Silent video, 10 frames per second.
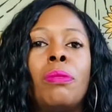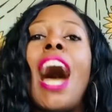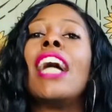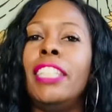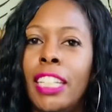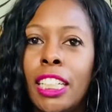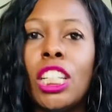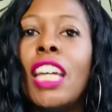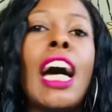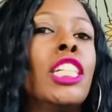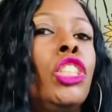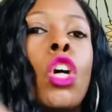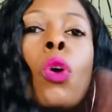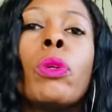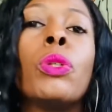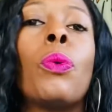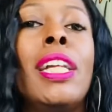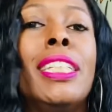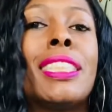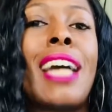I did. And I don't regret
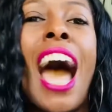it.